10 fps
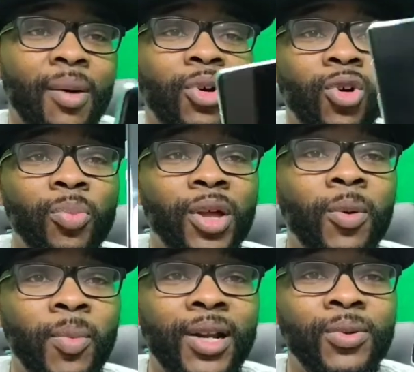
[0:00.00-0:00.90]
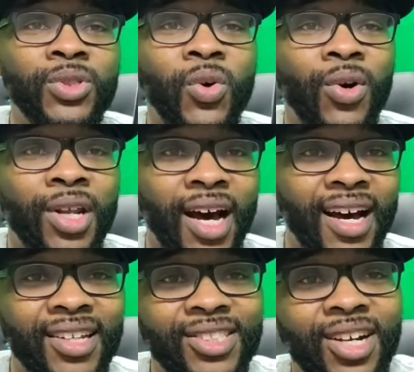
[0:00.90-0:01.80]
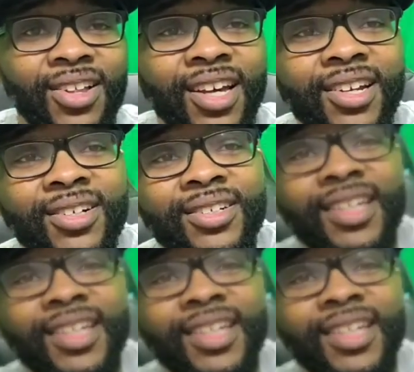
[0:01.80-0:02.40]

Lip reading: I'm gonna go to play with my new toy and I'll holler at y'all later.